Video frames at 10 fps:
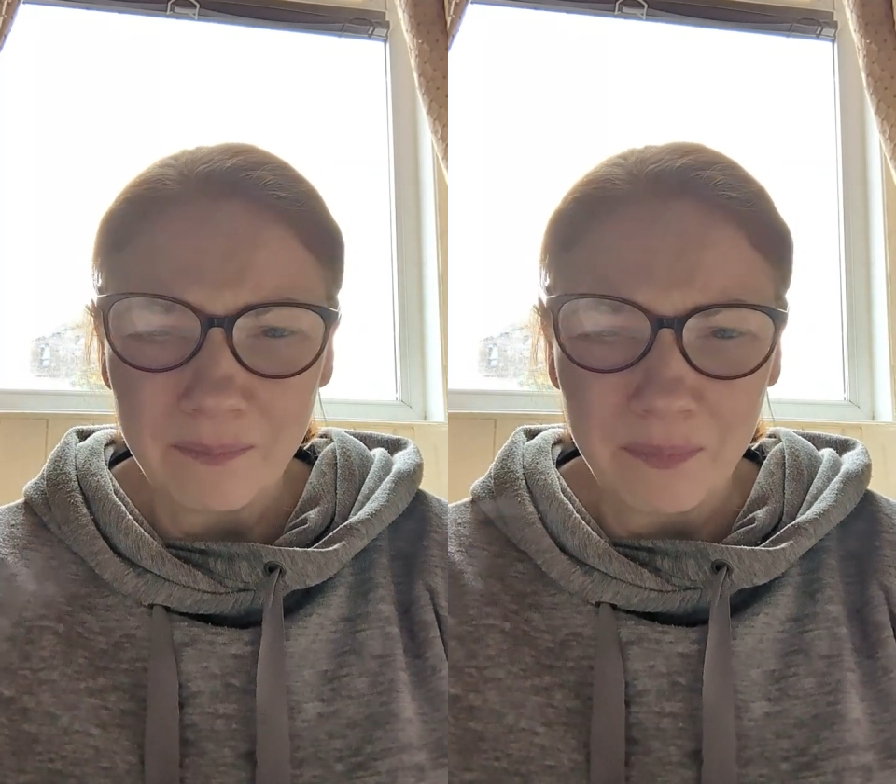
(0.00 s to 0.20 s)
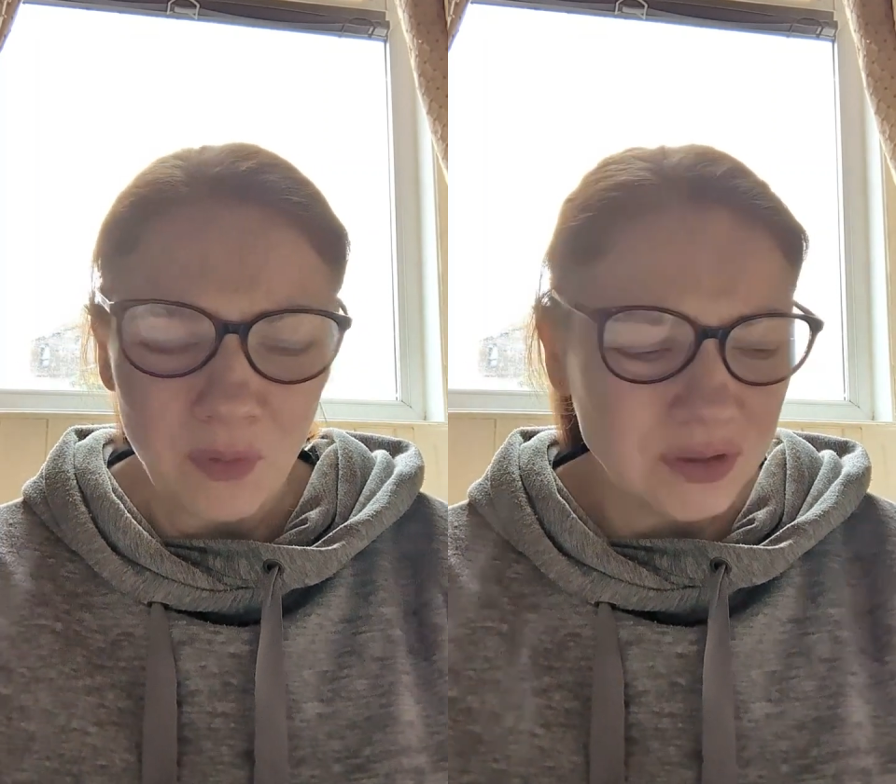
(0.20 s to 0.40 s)

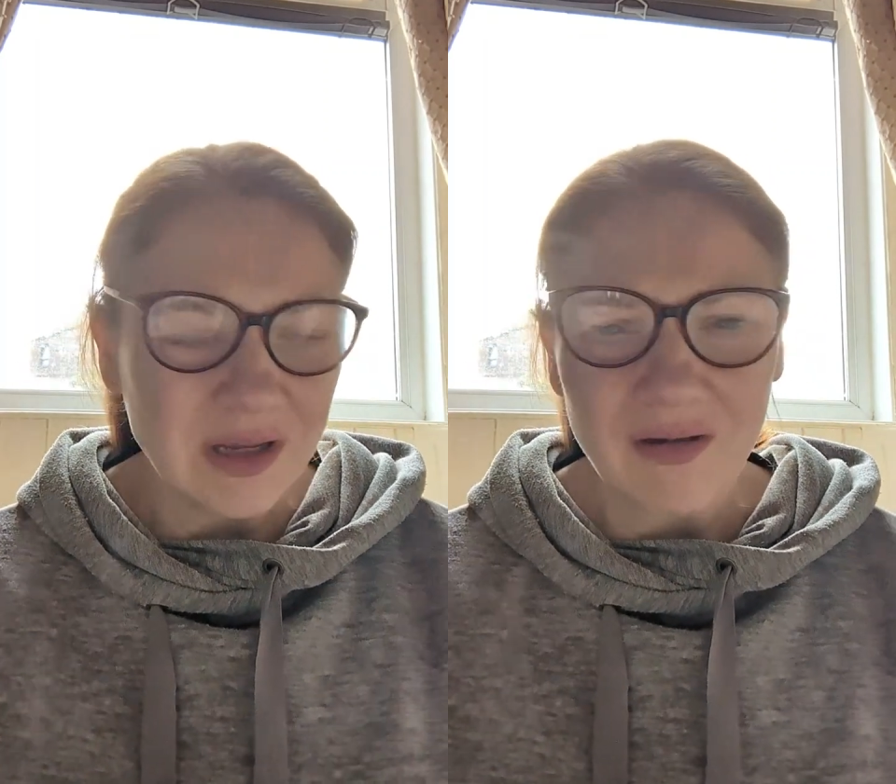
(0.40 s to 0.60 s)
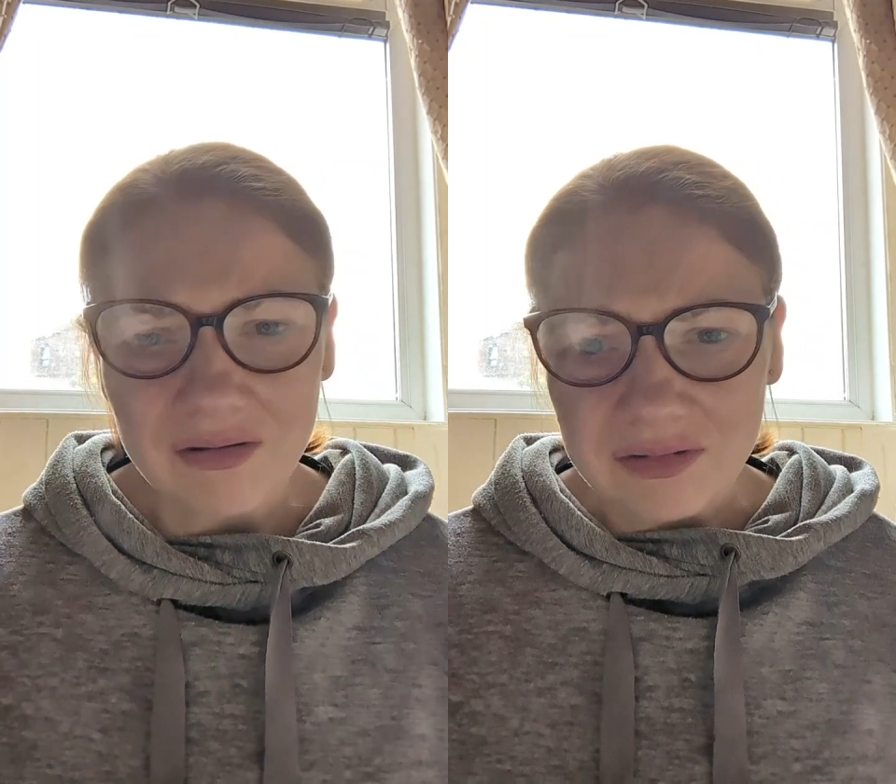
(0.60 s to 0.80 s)
body
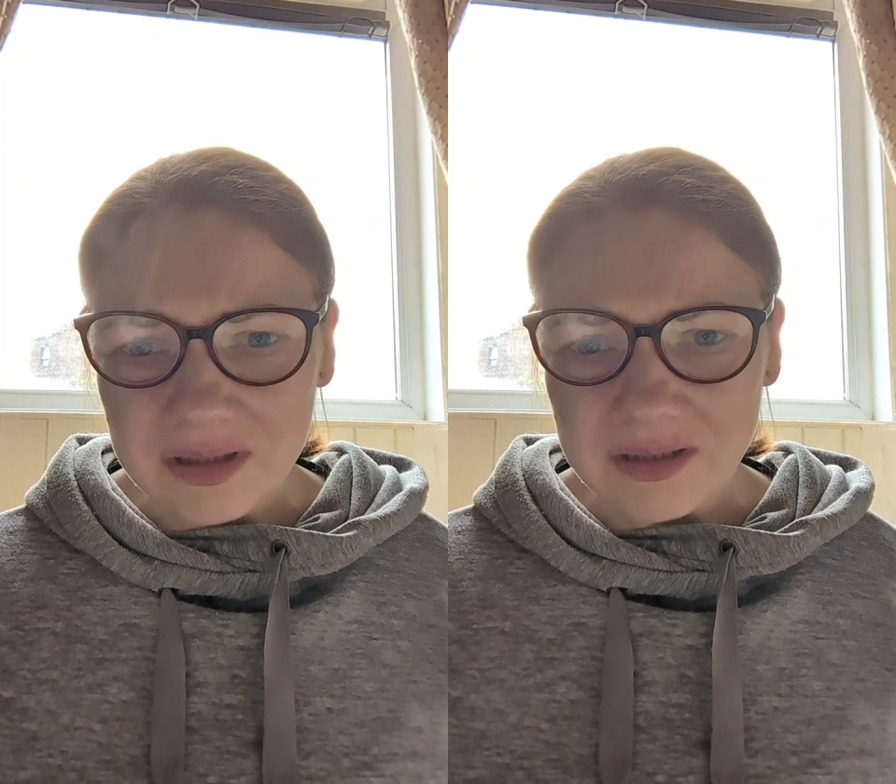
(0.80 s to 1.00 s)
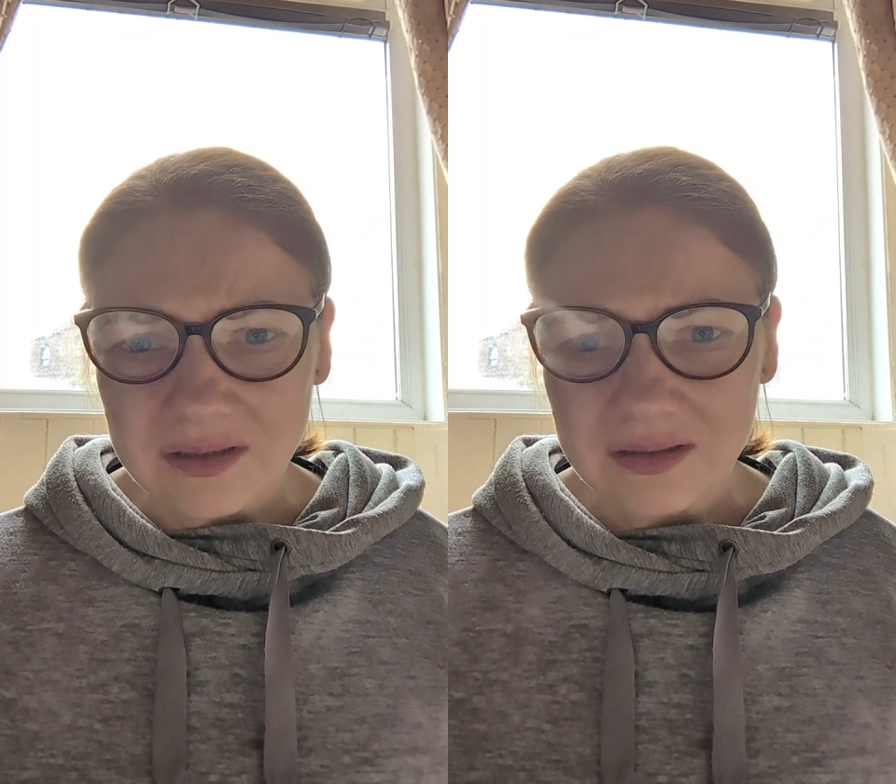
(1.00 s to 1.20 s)

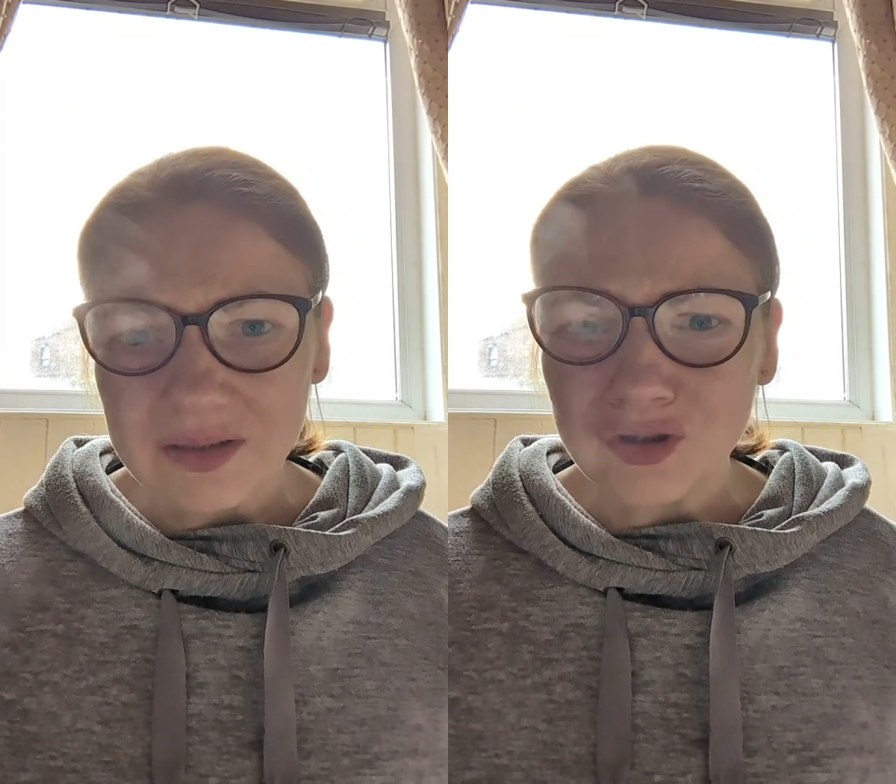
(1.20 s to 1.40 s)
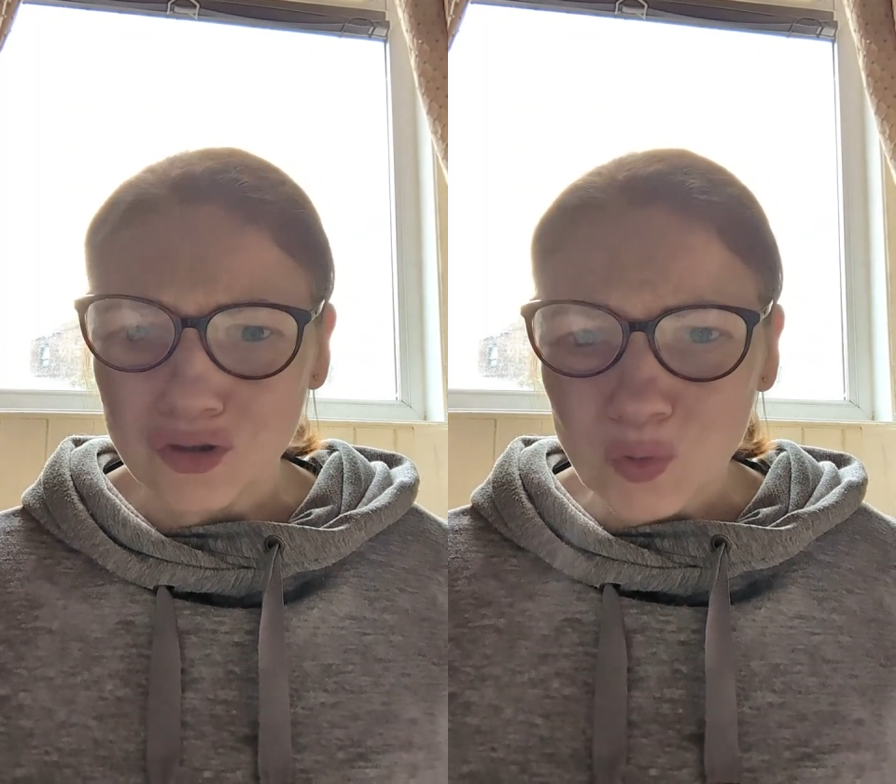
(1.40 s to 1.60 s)
hurts,
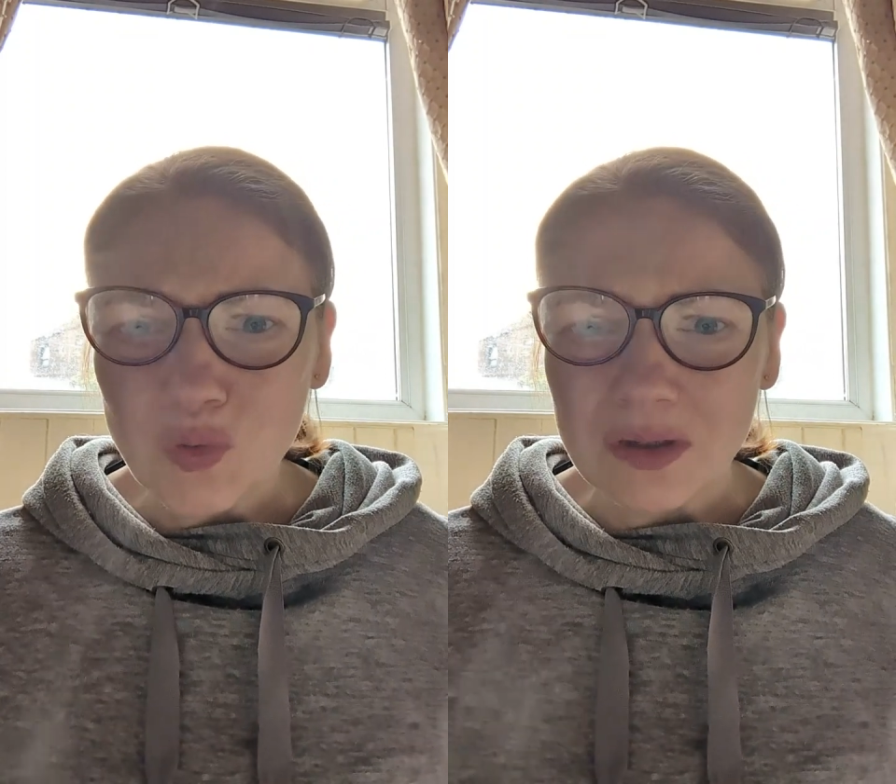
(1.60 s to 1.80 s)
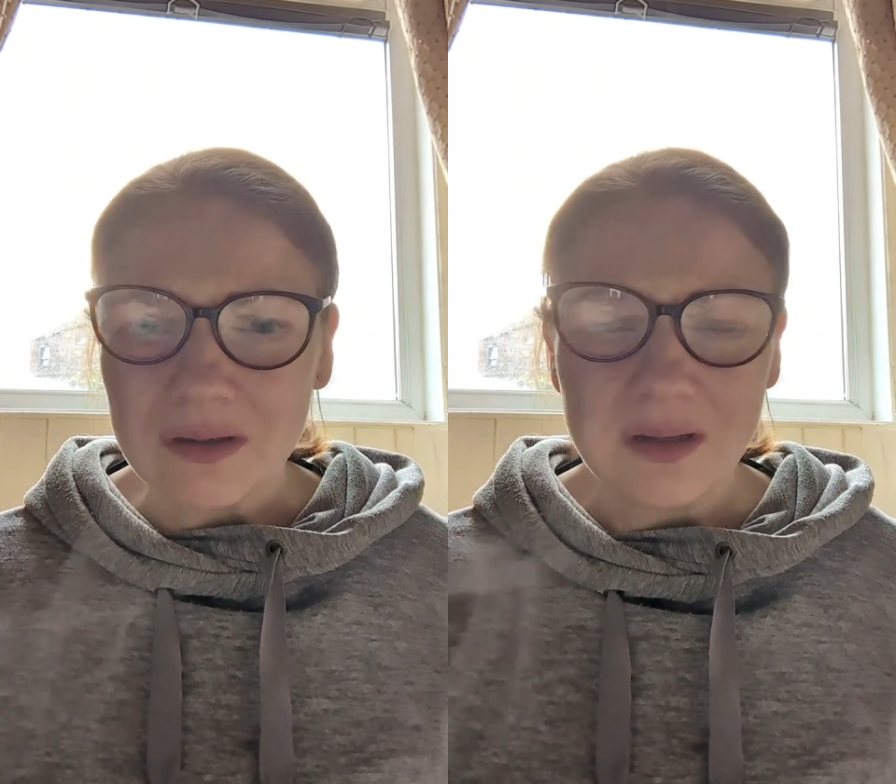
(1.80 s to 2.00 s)

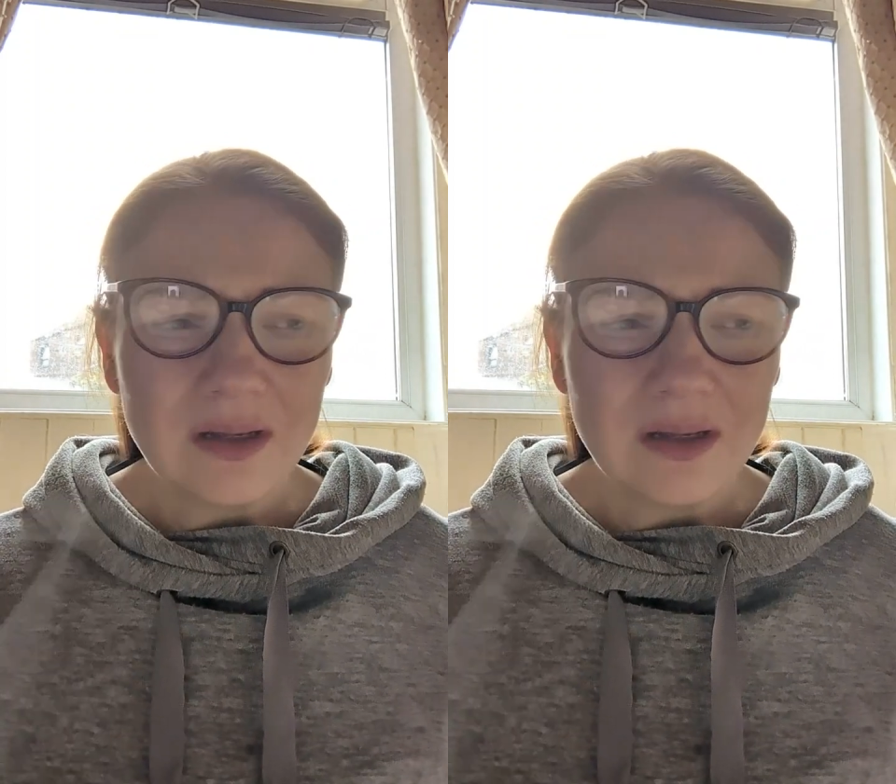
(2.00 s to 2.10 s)
sore.